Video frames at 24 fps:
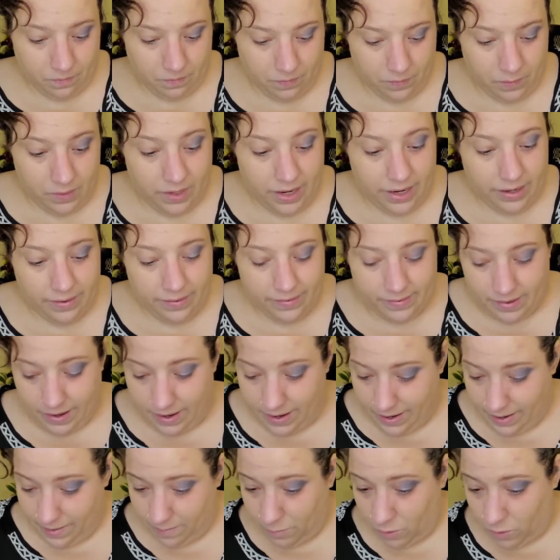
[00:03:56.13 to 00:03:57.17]
next I
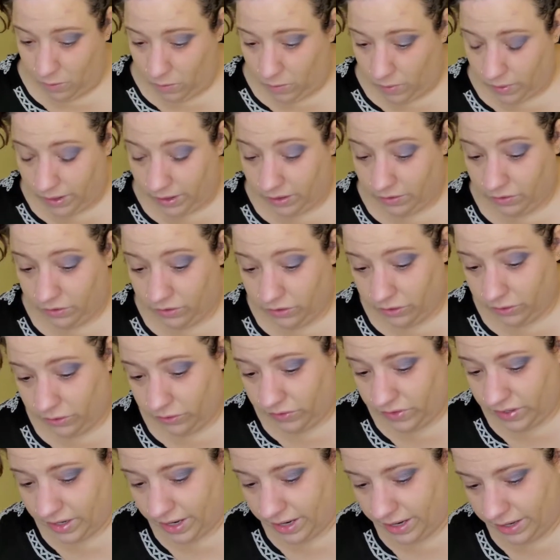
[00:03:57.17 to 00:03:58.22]
am going to
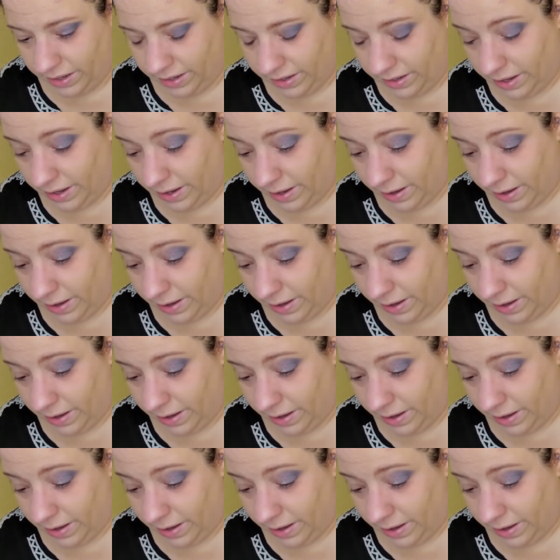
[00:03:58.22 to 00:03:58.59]
take